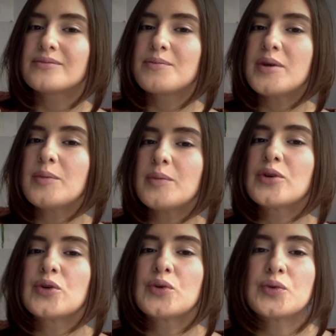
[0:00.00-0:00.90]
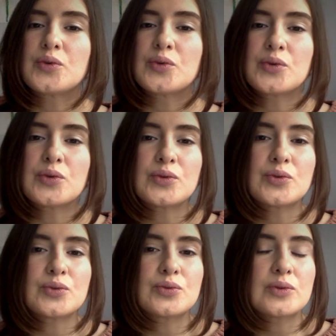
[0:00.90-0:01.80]
people
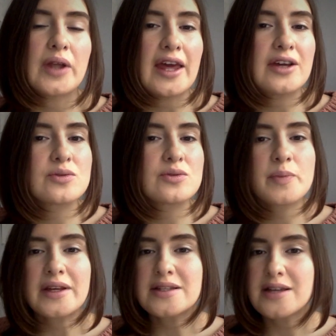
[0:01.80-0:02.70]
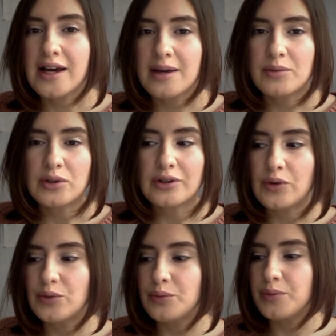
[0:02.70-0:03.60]
who like to spend time
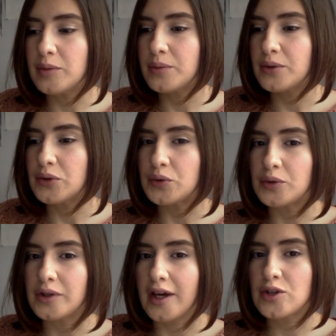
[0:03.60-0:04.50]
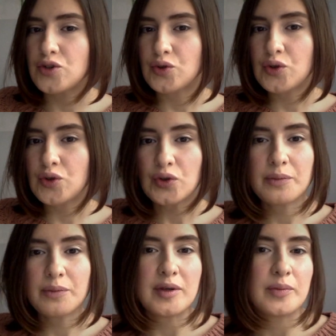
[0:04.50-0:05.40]
alone, people who like to cook,
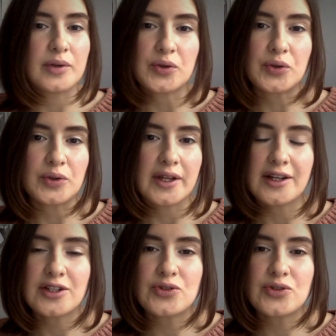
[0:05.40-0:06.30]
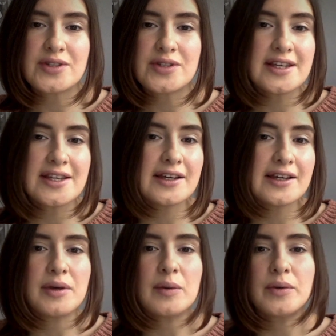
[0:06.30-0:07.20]
people who like to sing,
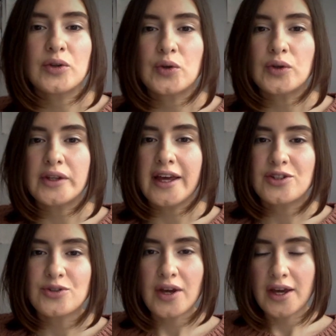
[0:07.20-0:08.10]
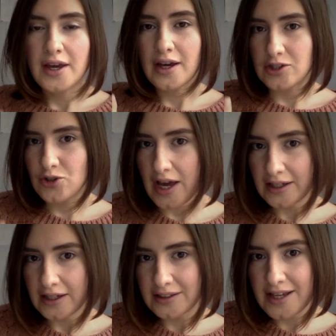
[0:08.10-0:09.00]
people who like to
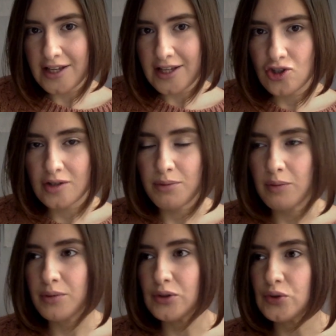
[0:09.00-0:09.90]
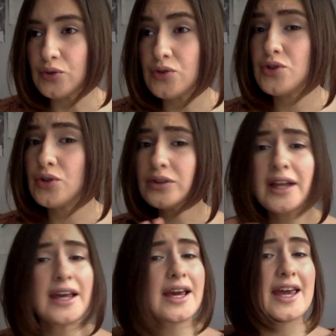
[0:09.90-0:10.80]
attract attention, people who don't
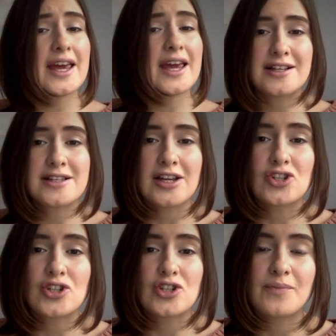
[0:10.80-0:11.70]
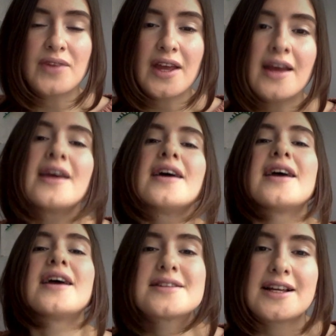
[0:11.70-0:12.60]
like any attention,
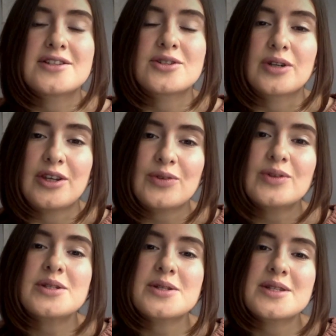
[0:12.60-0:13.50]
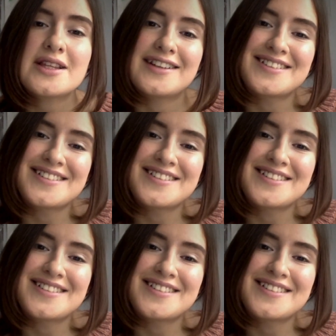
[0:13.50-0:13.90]
etc. You understand.